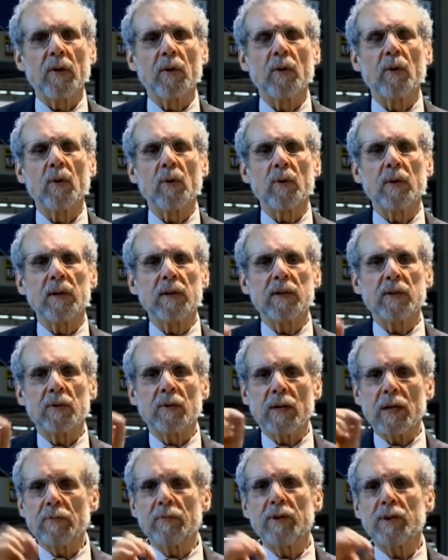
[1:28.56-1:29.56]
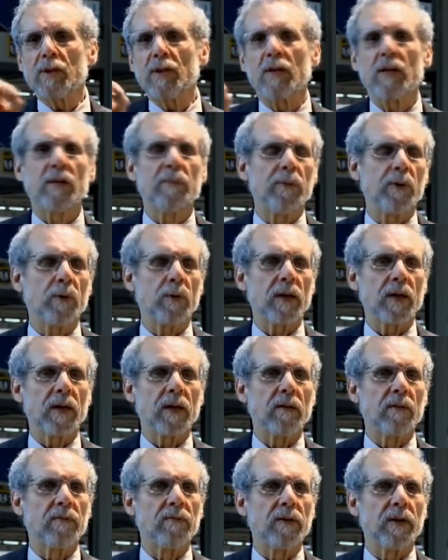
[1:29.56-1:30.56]
you're going to, every time you
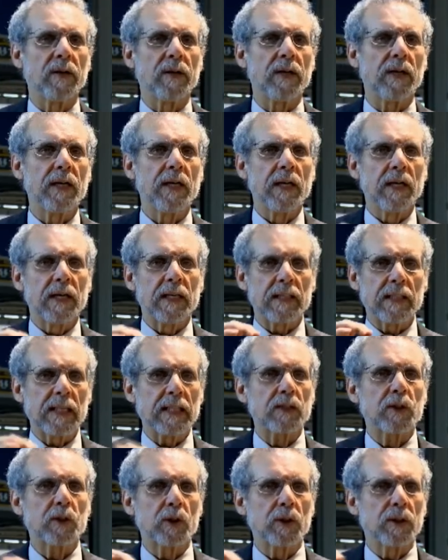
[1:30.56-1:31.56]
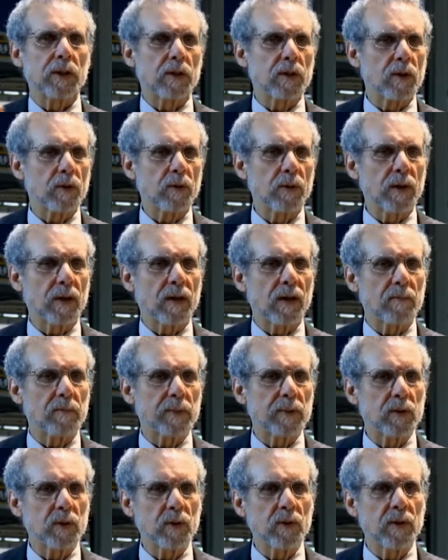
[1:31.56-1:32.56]
have a naturally occurring
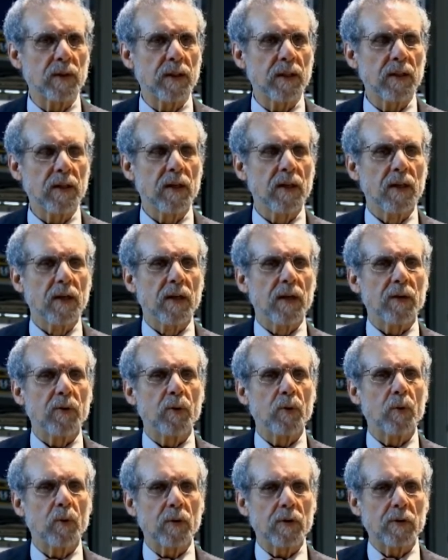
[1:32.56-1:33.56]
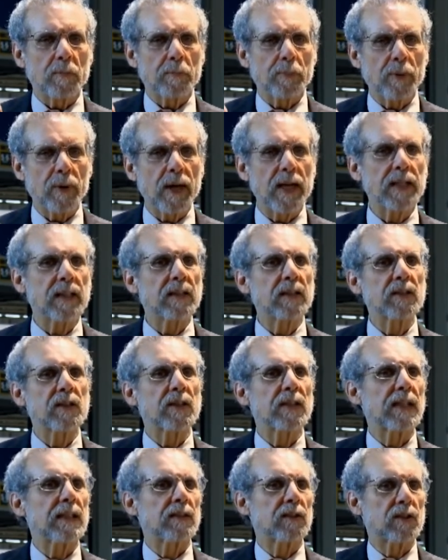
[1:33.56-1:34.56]
opportunity, you're going to
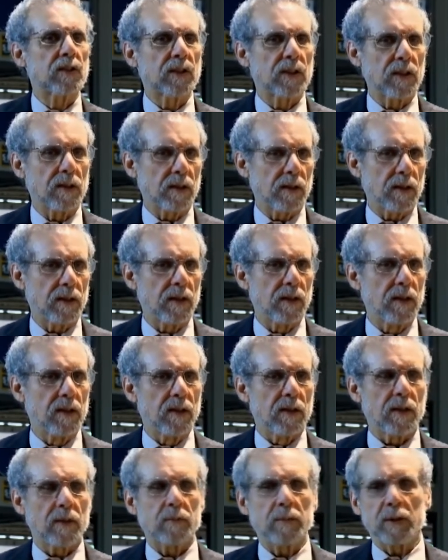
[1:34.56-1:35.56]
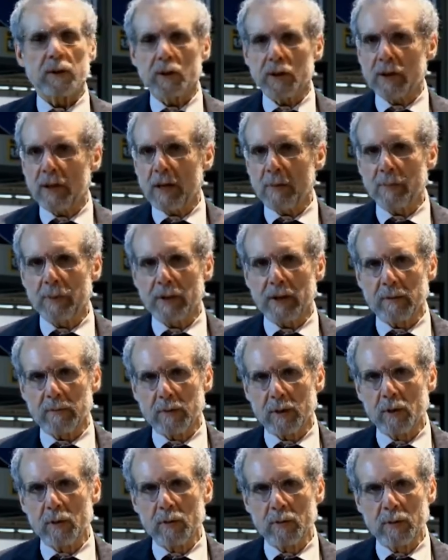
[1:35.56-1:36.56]
practice that skill. I'm going to stop what
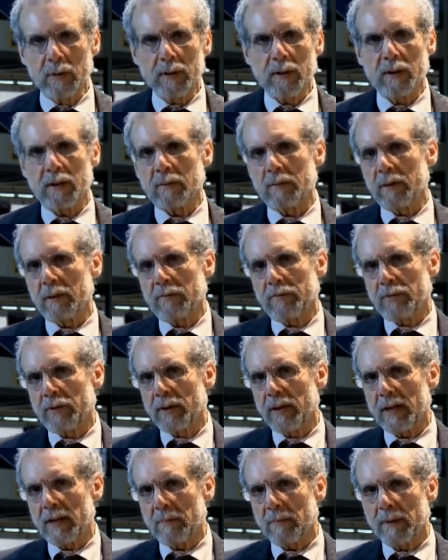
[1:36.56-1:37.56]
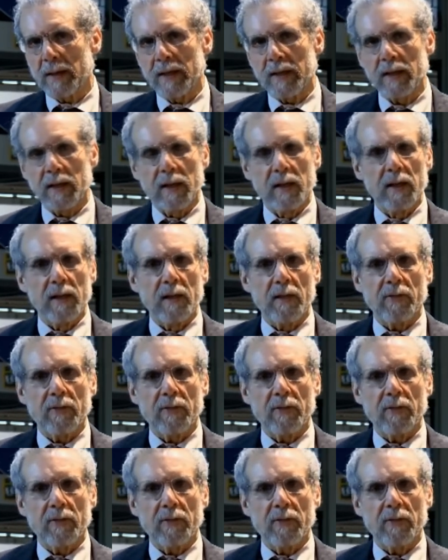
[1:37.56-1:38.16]
I'm doing, I'm going to forget my